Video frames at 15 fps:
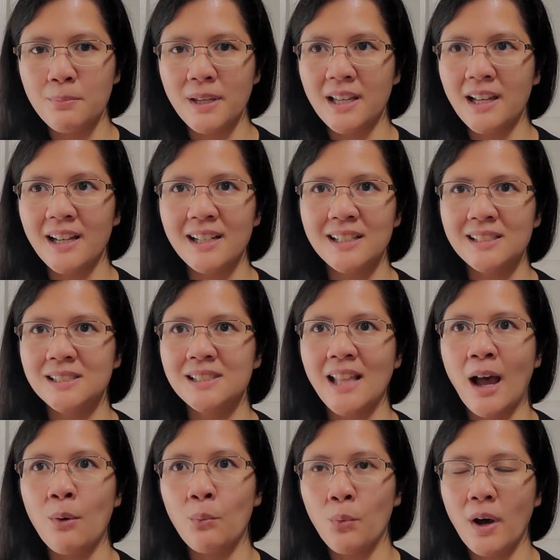because
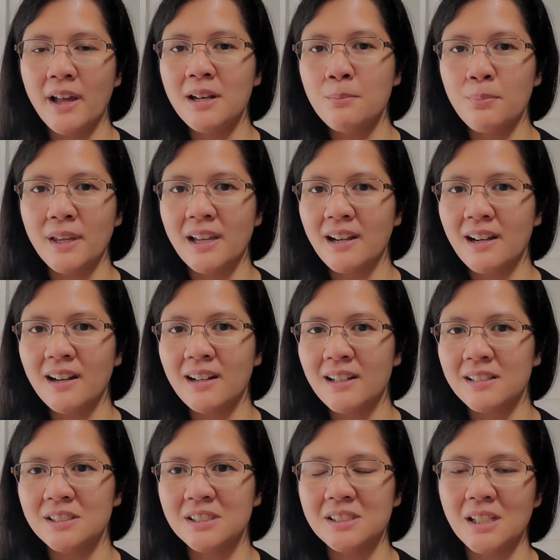that one beer
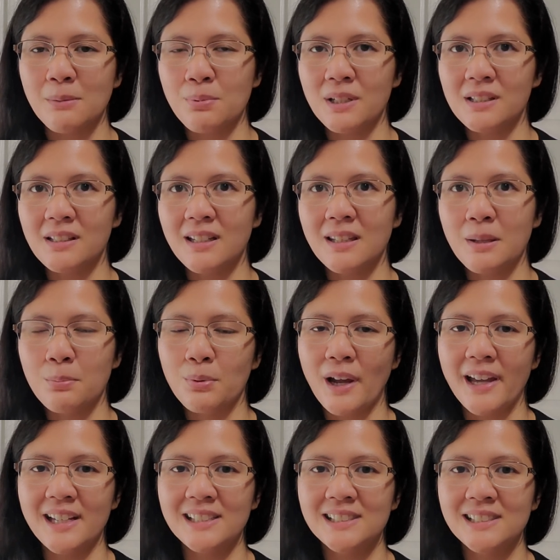is typically the
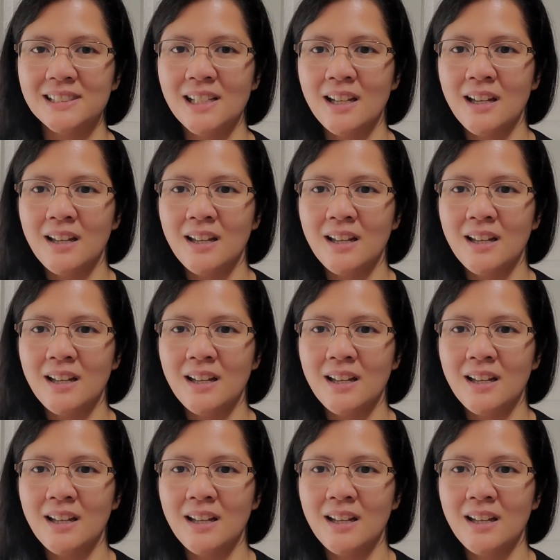price.